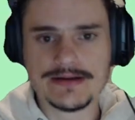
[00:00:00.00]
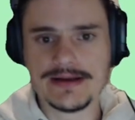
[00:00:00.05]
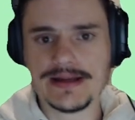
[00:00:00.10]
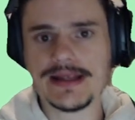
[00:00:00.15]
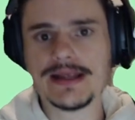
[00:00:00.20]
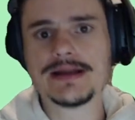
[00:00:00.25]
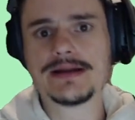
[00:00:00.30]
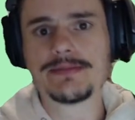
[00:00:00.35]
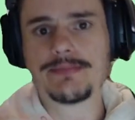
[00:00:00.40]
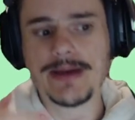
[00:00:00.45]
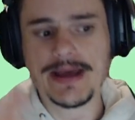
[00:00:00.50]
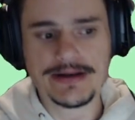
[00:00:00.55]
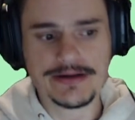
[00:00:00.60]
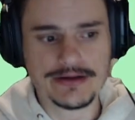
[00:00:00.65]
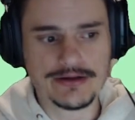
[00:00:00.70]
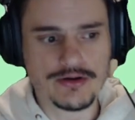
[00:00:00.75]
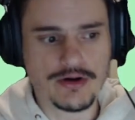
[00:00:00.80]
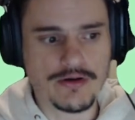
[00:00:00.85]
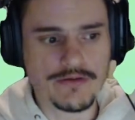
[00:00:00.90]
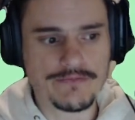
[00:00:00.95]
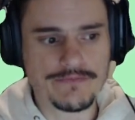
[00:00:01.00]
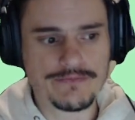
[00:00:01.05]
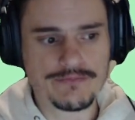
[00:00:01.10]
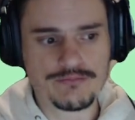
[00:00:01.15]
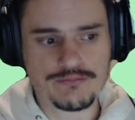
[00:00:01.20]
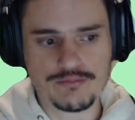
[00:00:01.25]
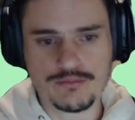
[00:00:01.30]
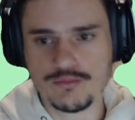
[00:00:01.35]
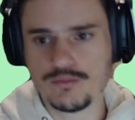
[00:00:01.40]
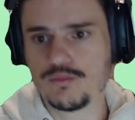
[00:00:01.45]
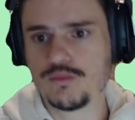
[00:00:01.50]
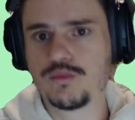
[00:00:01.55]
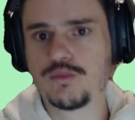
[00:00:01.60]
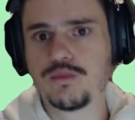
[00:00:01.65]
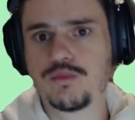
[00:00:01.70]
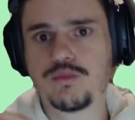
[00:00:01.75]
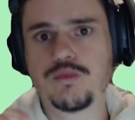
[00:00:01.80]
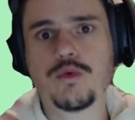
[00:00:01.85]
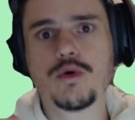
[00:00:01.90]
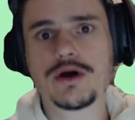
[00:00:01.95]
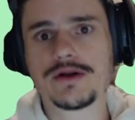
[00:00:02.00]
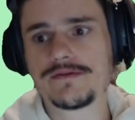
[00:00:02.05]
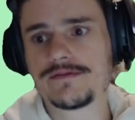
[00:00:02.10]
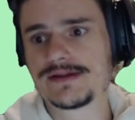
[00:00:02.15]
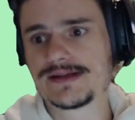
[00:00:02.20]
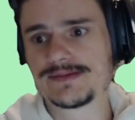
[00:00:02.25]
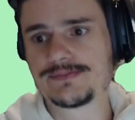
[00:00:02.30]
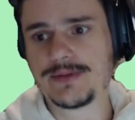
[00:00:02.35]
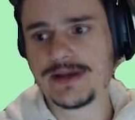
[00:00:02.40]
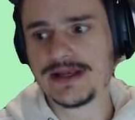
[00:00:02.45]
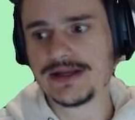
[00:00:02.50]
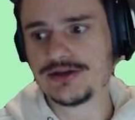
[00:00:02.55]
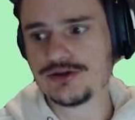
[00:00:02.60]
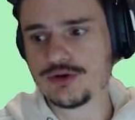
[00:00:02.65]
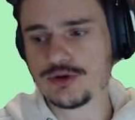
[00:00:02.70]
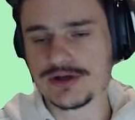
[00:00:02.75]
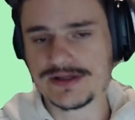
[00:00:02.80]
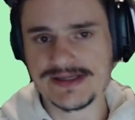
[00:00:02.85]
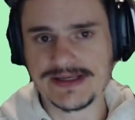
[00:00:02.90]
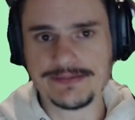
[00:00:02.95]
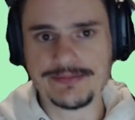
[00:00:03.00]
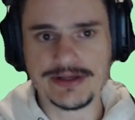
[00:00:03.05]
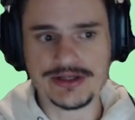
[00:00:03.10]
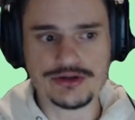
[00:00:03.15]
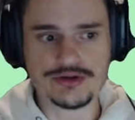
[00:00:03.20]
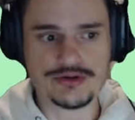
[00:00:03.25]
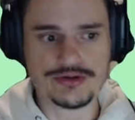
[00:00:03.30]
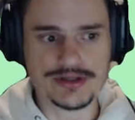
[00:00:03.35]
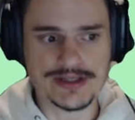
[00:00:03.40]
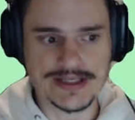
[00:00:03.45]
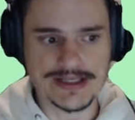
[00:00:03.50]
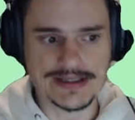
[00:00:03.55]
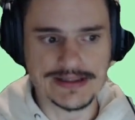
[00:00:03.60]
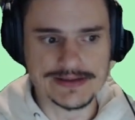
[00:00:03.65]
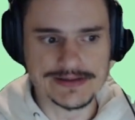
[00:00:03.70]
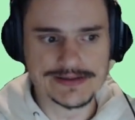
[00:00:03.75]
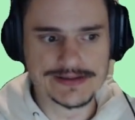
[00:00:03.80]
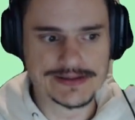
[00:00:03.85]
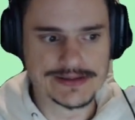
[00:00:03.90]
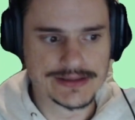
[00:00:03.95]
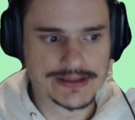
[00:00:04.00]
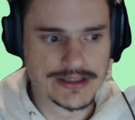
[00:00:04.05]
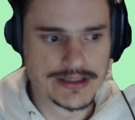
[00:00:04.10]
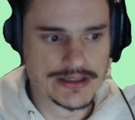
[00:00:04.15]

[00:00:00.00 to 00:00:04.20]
independent of what speed your CPU is.